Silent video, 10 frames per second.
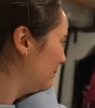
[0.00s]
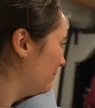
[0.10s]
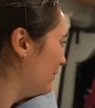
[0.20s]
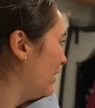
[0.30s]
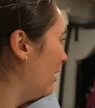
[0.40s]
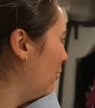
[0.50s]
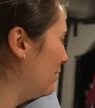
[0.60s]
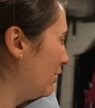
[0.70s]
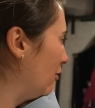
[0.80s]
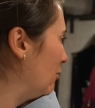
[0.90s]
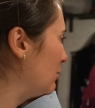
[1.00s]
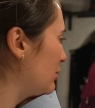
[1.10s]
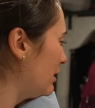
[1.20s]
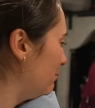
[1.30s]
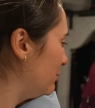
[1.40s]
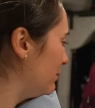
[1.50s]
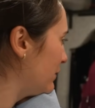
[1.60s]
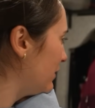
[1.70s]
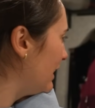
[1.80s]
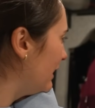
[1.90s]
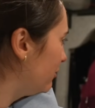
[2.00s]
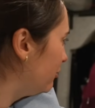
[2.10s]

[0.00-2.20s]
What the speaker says: How many kilometers have we driven today? Like